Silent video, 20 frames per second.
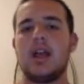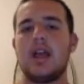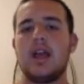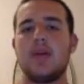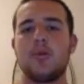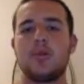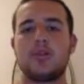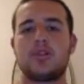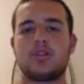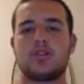it
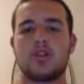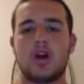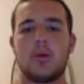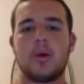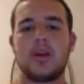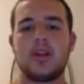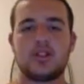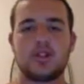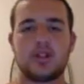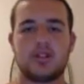was so
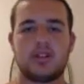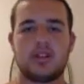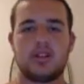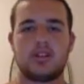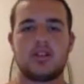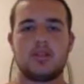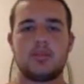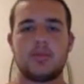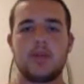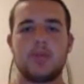interesting
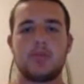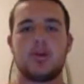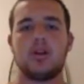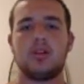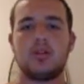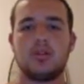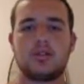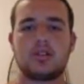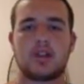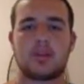to me
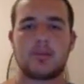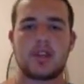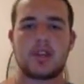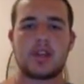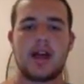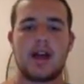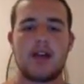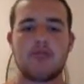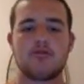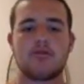because it was something
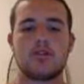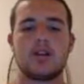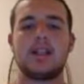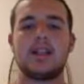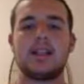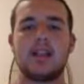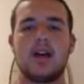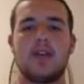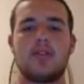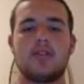that I really
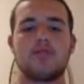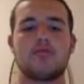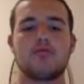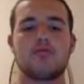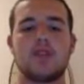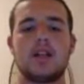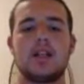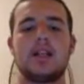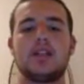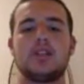loved and
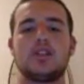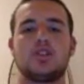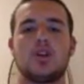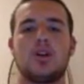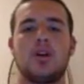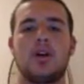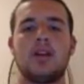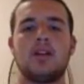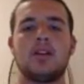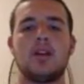really
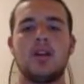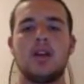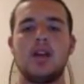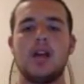enjoyed.